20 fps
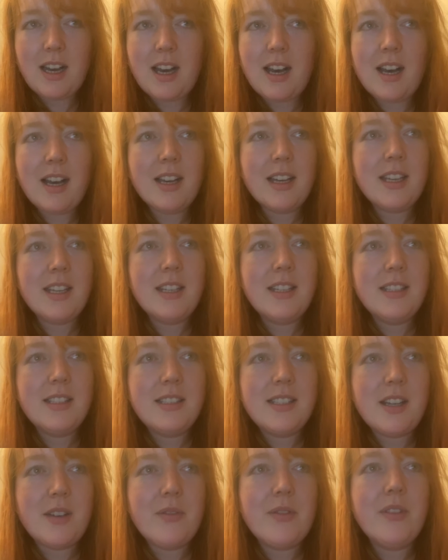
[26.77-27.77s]
I
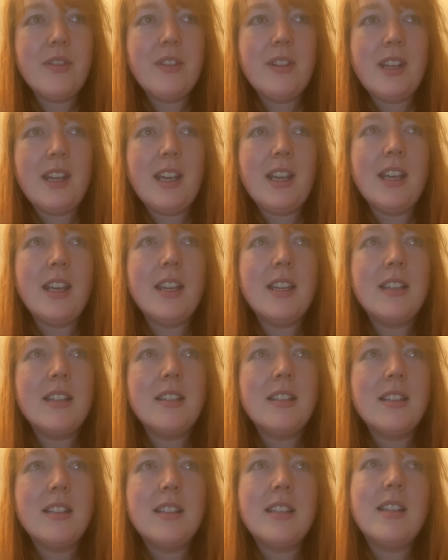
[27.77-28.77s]
definitely
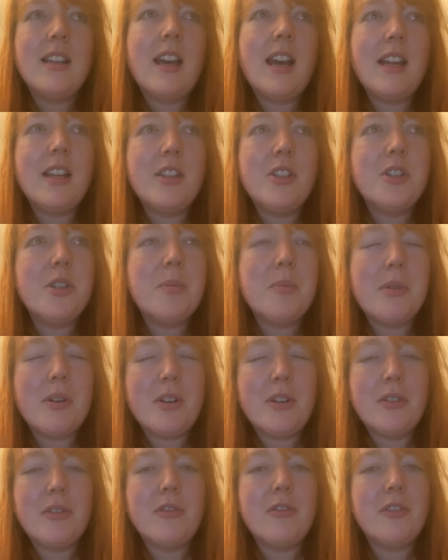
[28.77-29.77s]
end up
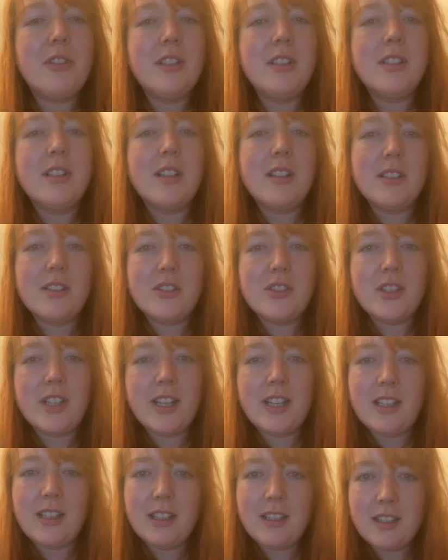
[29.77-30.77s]

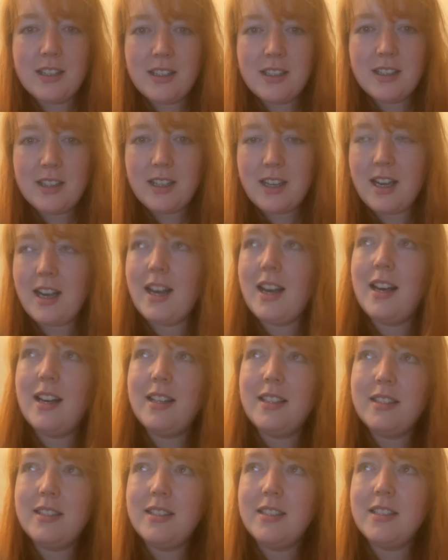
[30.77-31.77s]
overindulging
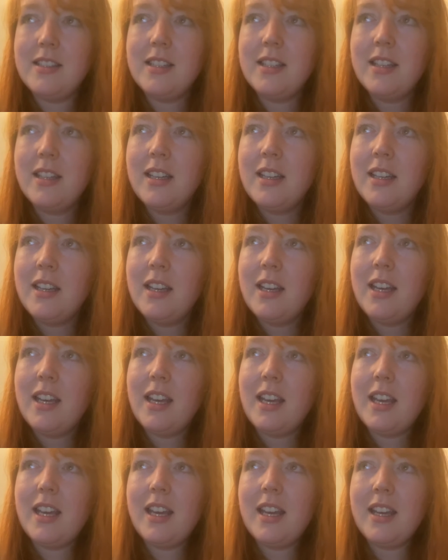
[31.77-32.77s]
and
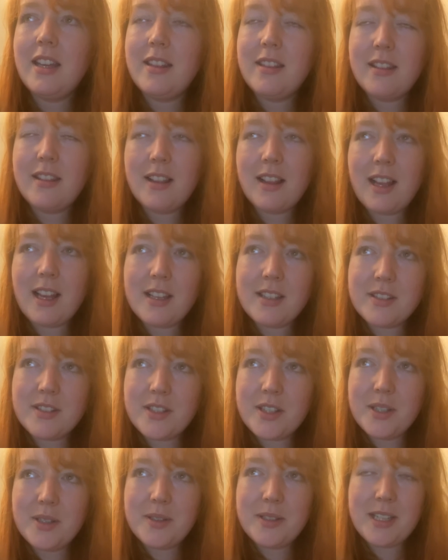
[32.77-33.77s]
in the last
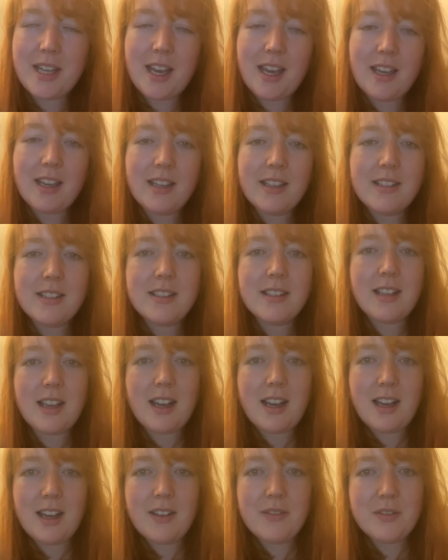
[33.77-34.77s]
two days
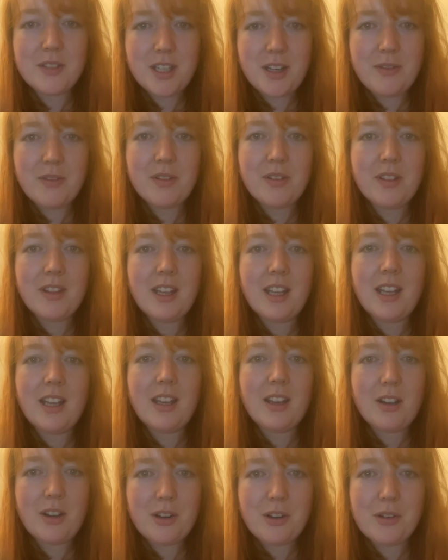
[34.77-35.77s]
I've
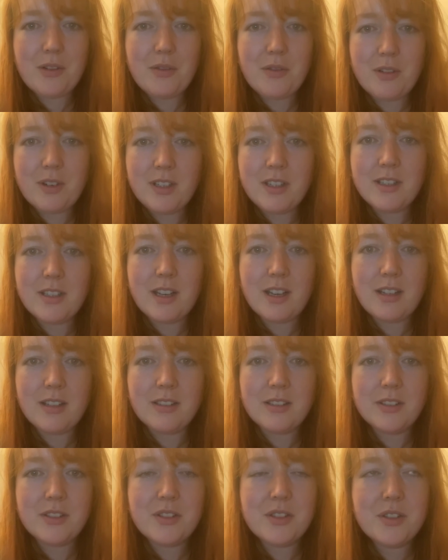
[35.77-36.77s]
definitely
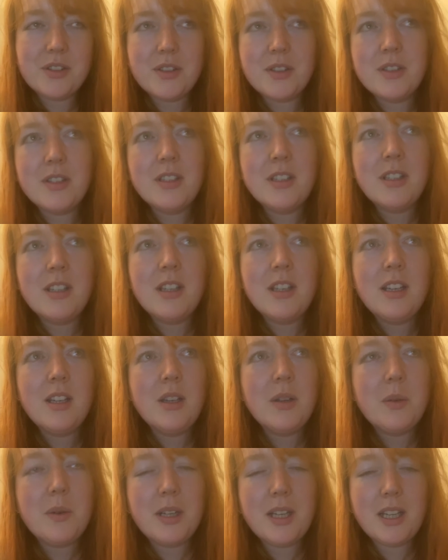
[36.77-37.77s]
overindulged
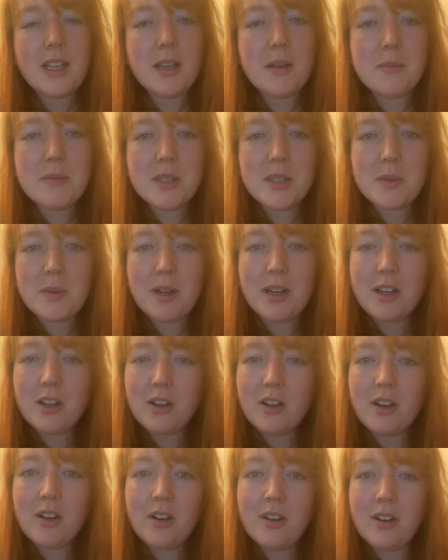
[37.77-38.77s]
when it comes to
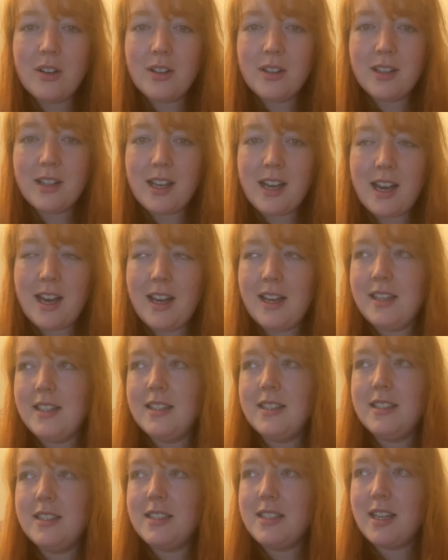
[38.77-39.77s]
alcohol
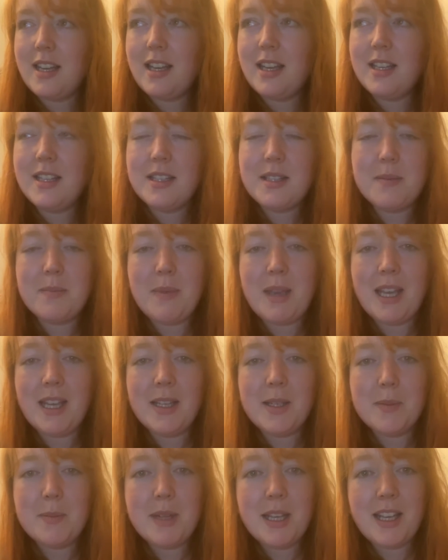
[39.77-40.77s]
and it's
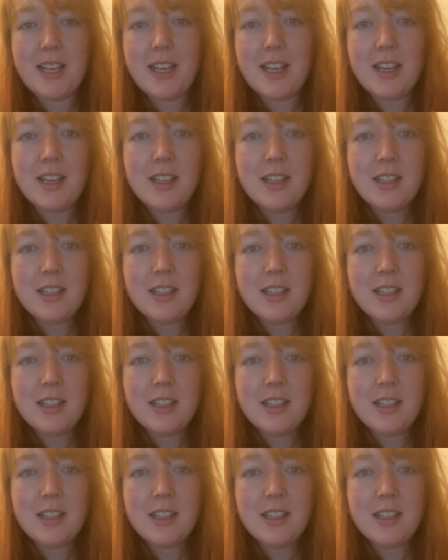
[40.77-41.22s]
made me